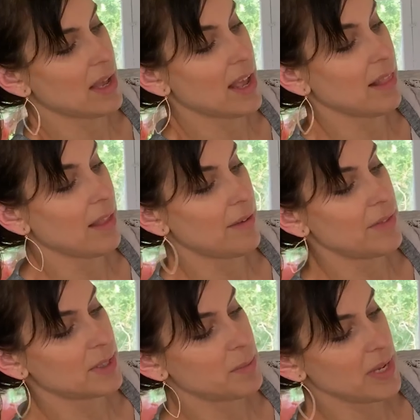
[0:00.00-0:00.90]
I love
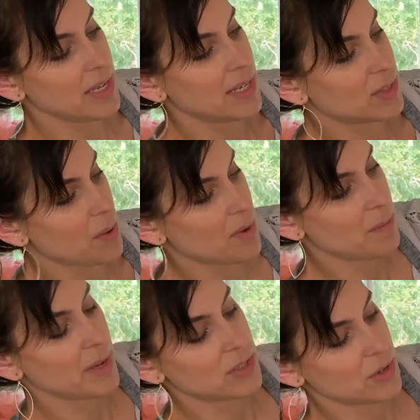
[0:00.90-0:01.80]
this peony, so I want to
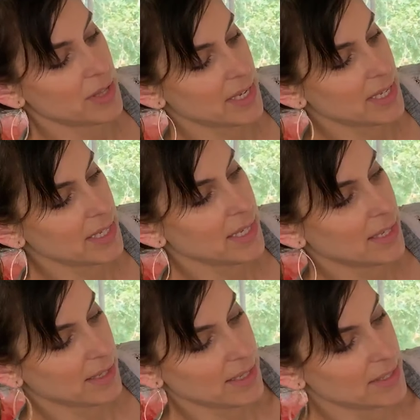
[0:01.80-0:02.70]
make sure that he
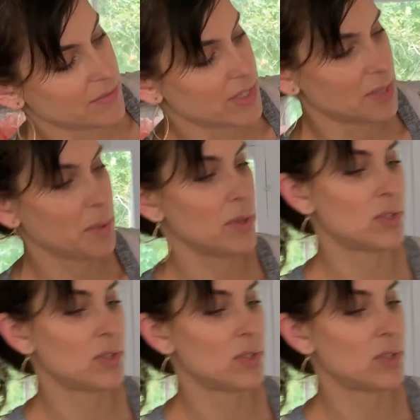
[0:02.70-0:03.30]
is visible.